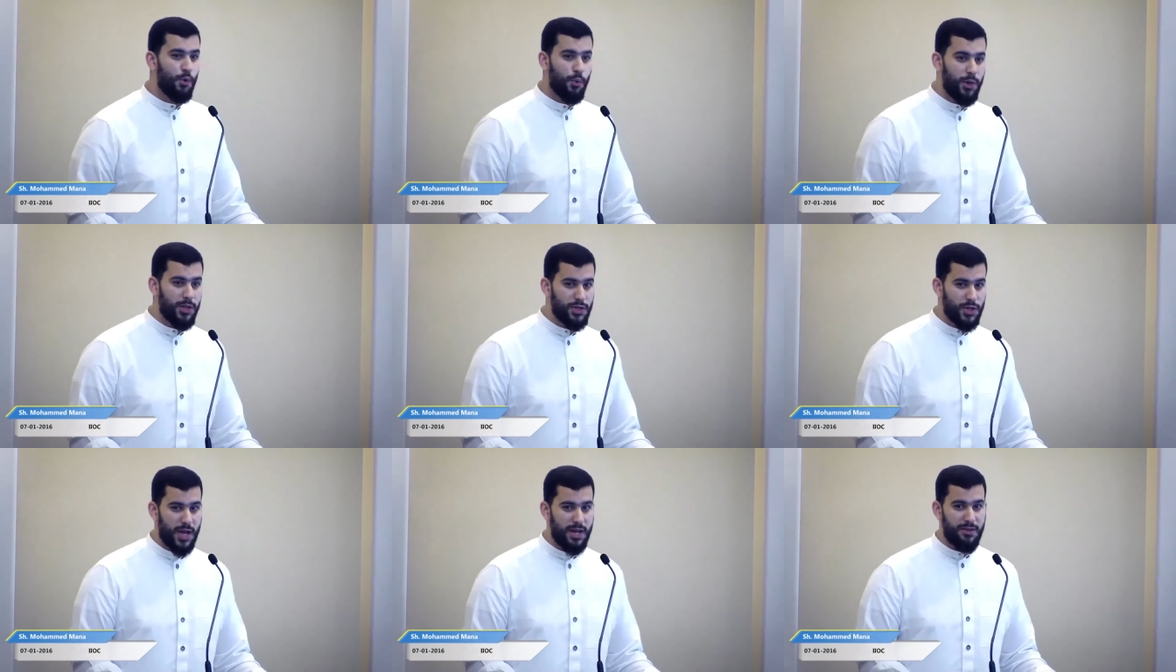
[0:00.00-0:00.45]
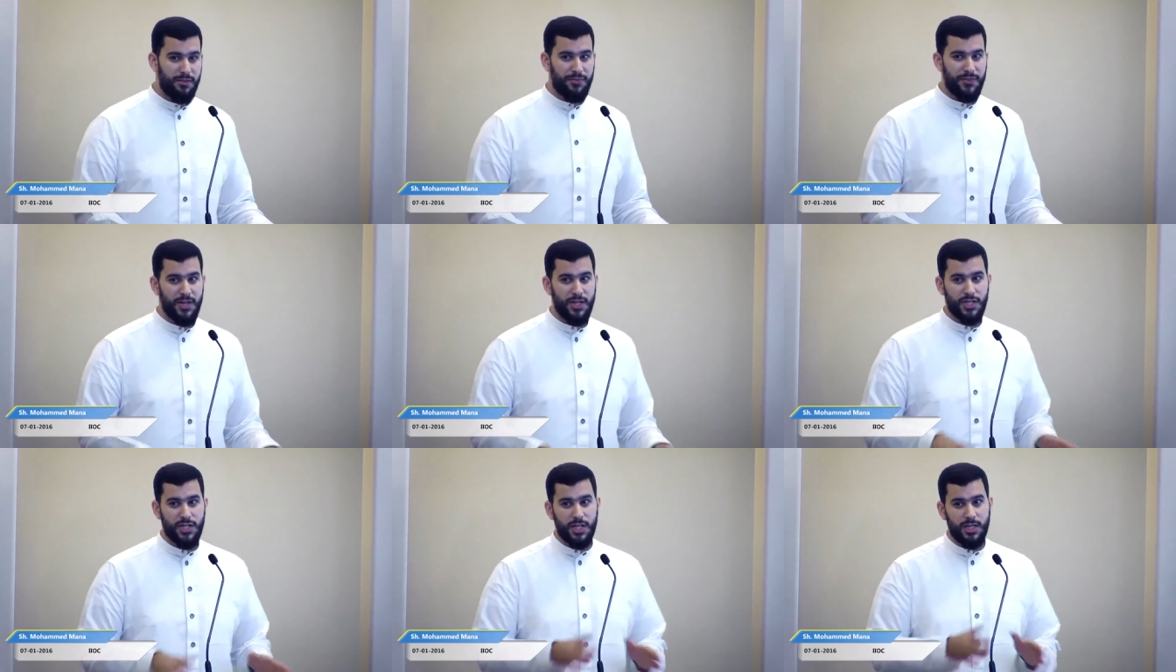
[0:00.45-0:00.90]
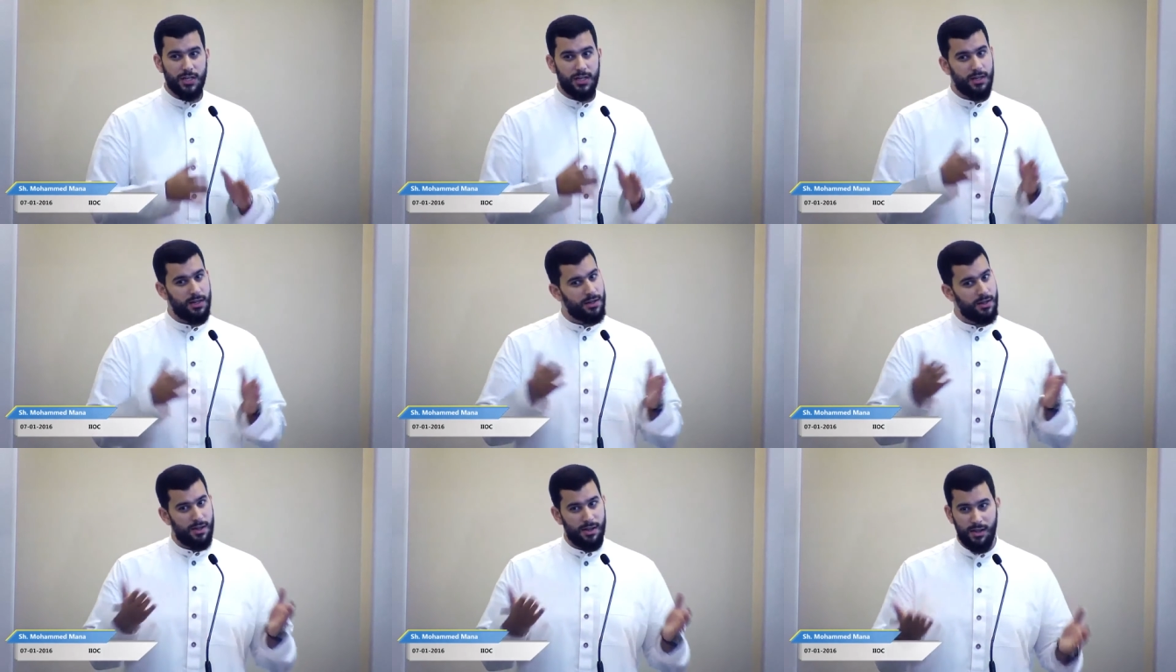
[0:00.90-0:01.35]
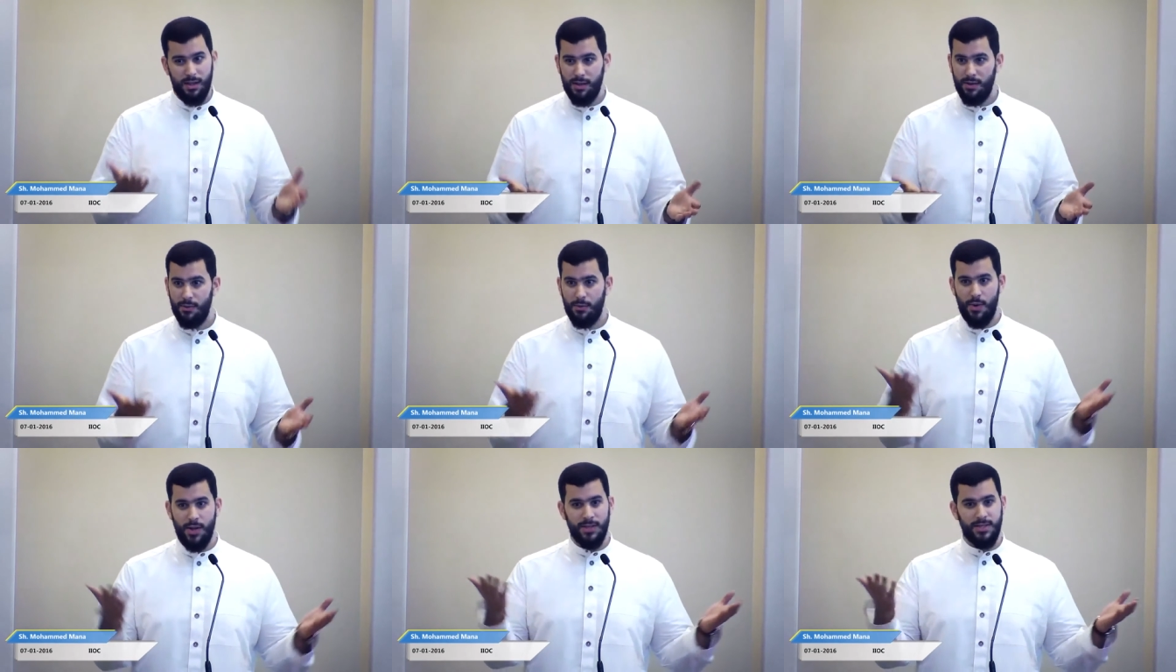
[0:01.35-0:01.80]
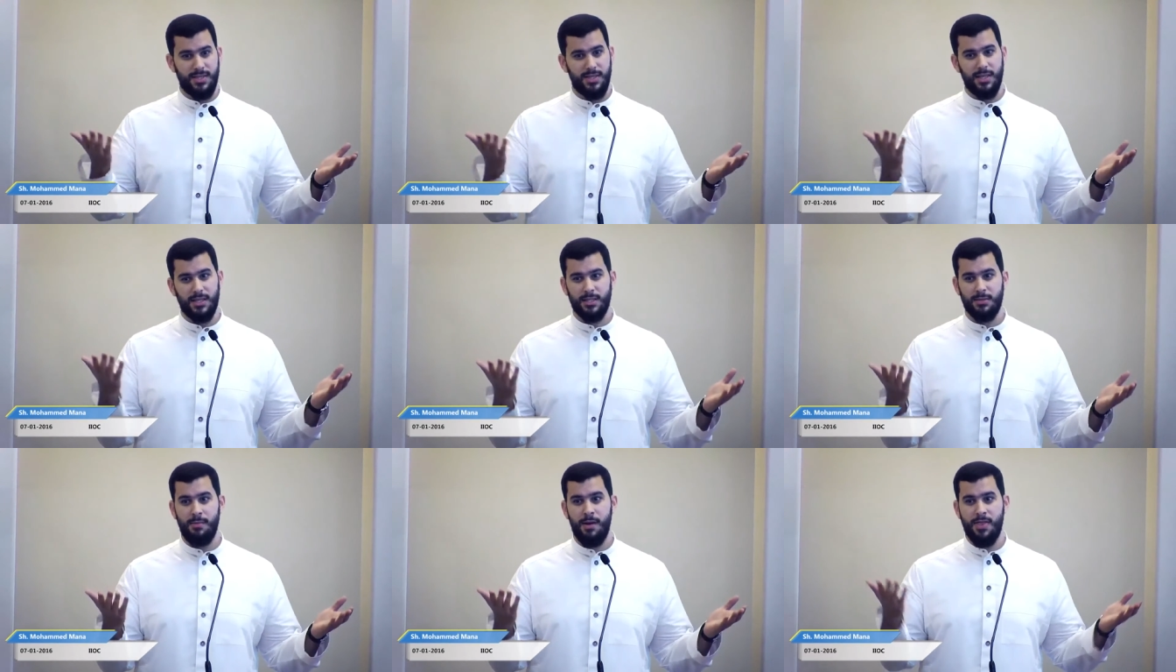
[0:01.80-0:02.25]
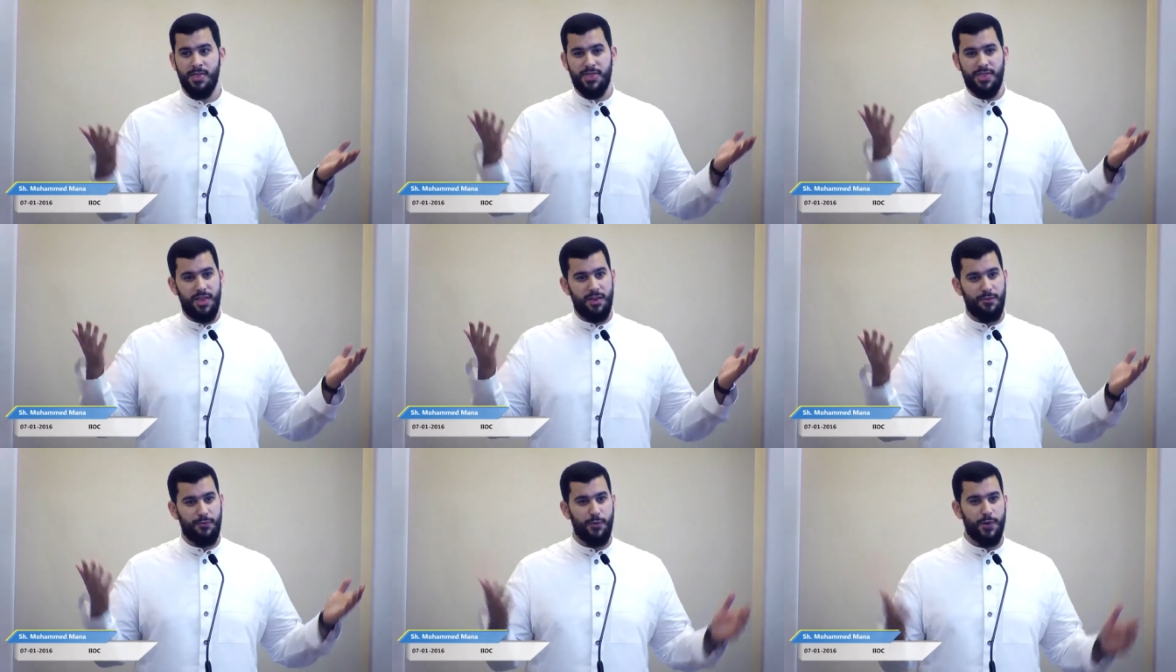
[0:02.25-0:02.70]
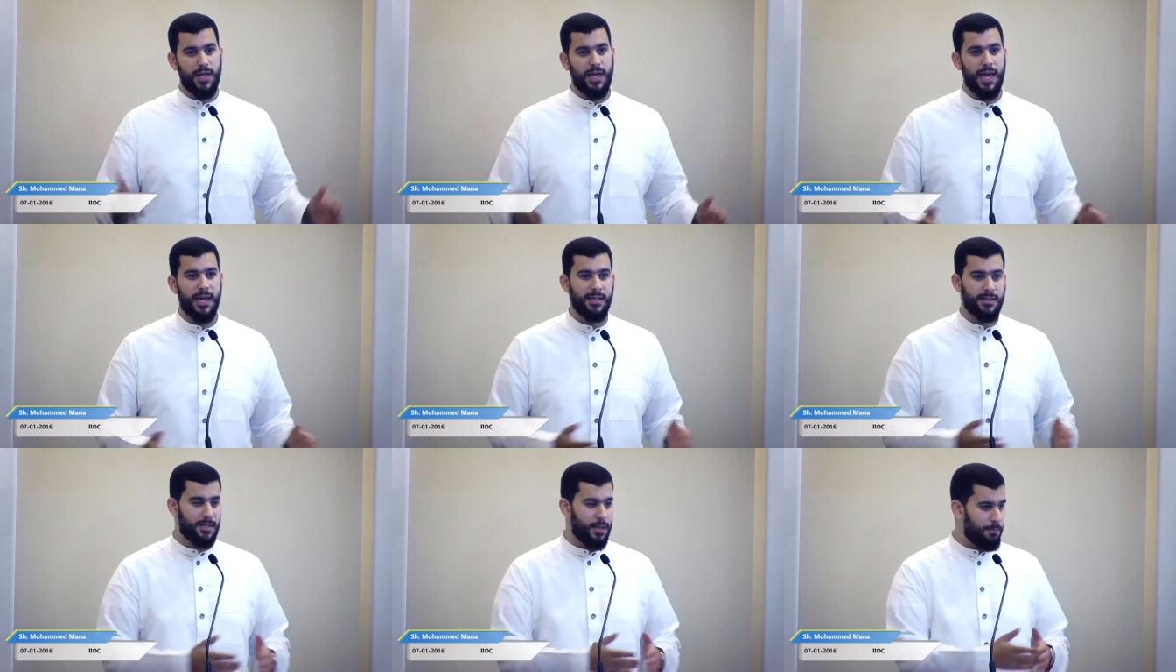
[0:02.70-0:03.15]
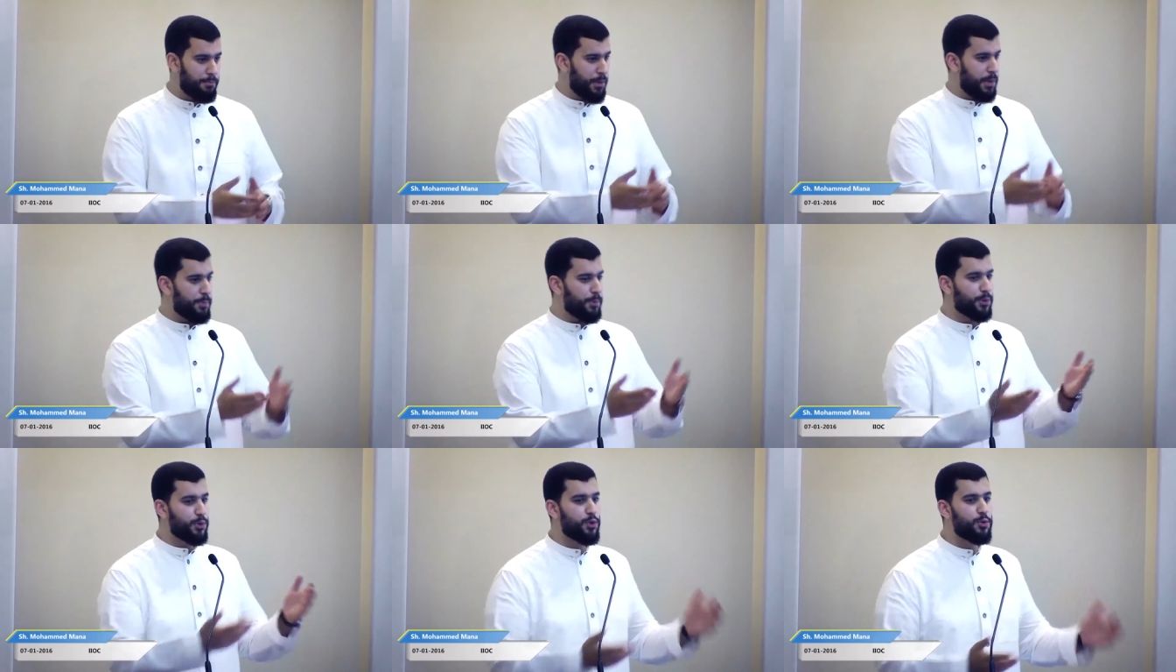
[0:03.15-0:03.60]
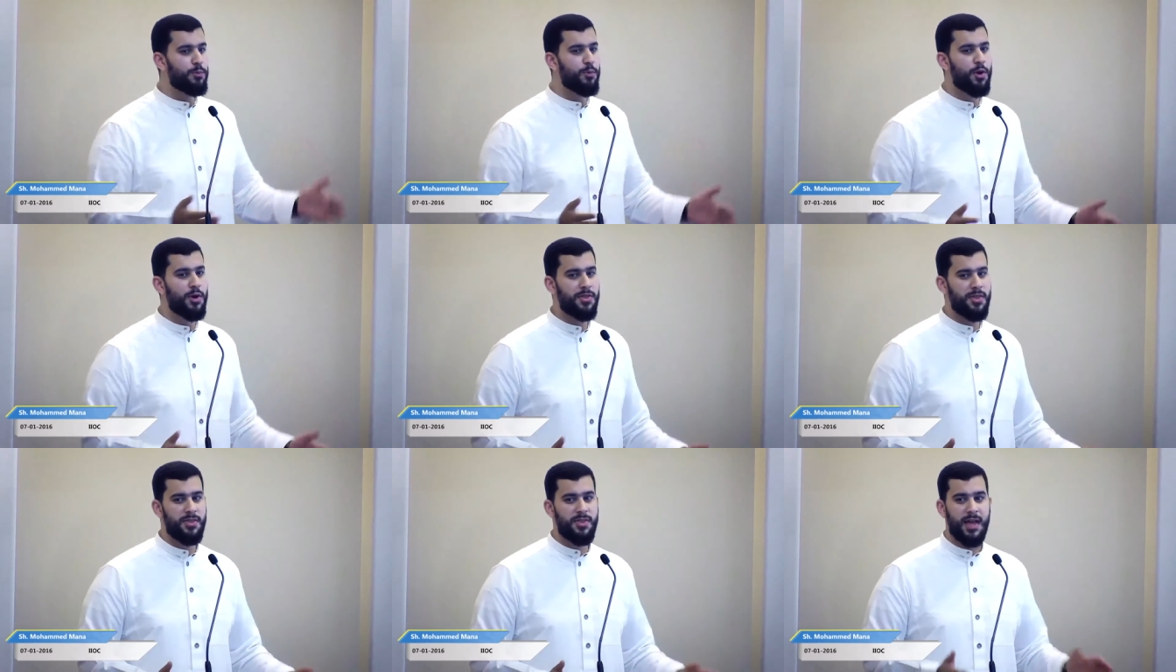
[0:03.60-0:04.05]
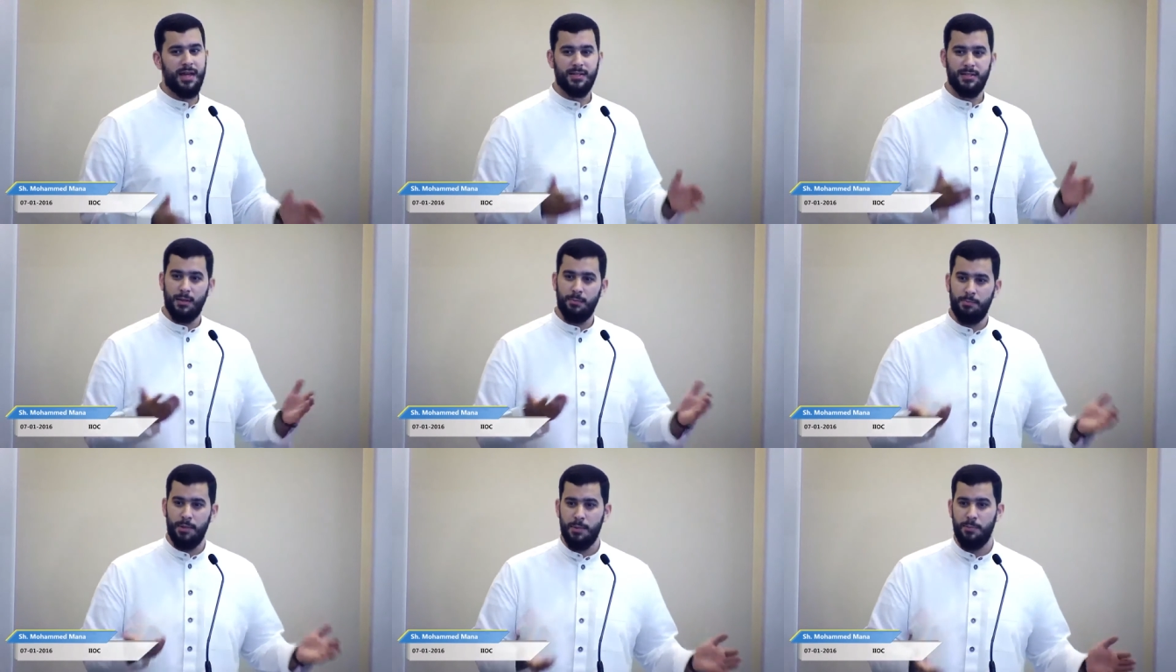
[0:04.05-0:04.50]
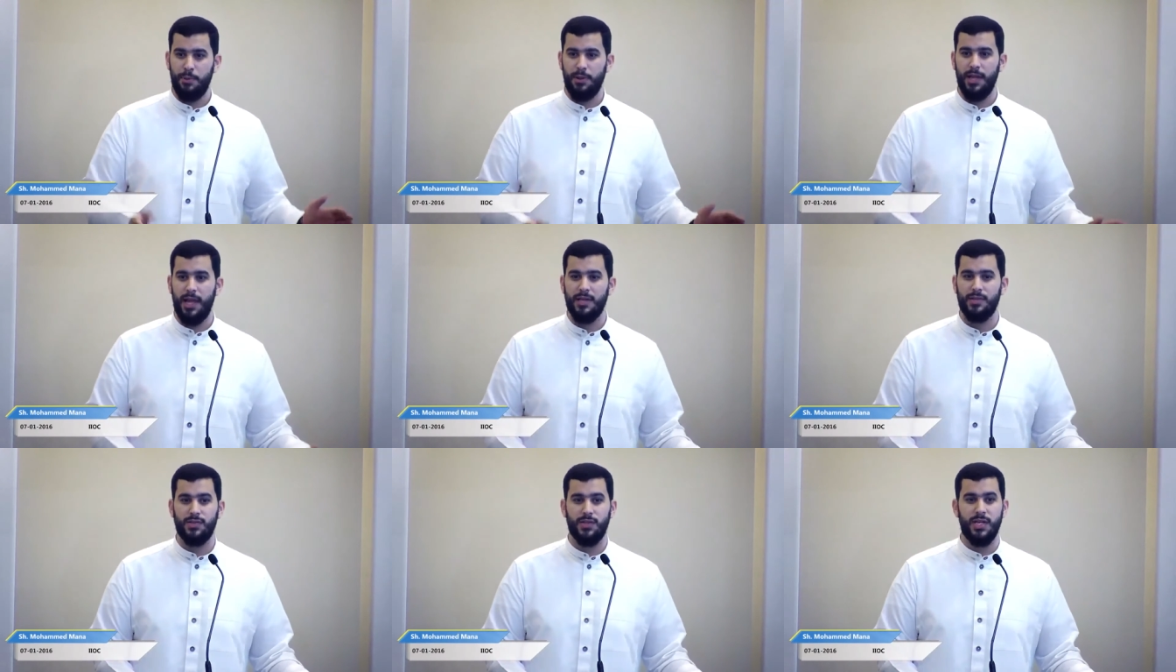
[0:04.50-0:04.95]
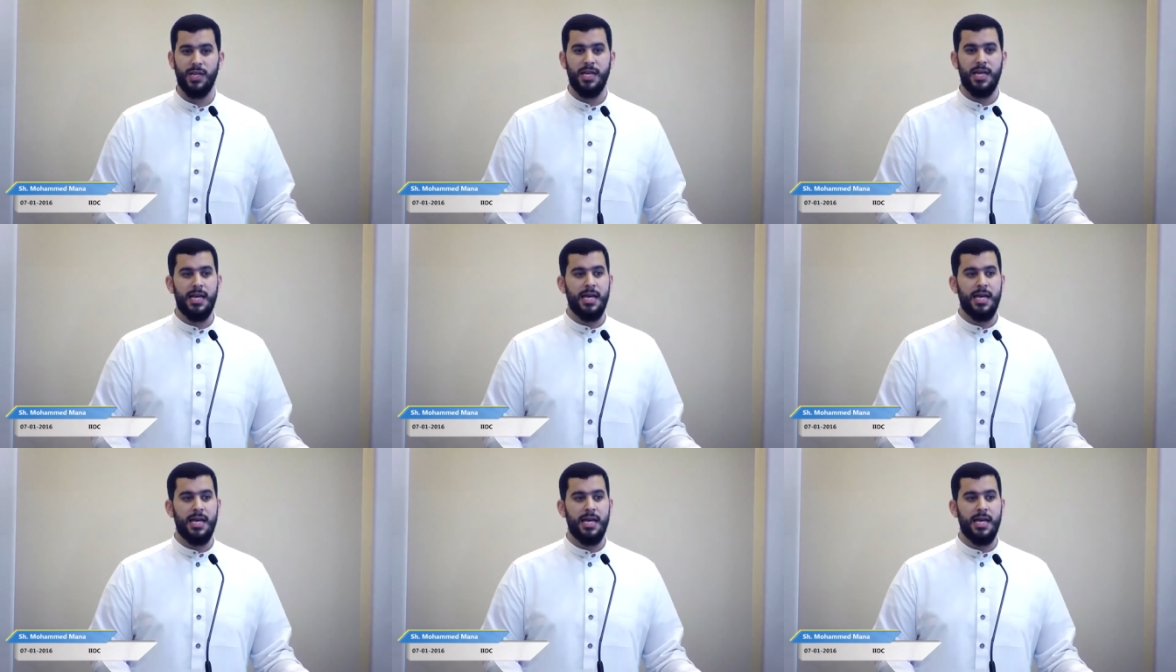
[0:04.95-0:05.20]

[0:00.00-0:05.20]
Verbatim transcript: We try to finish it once this month if we can. Some people do more than that, some people less.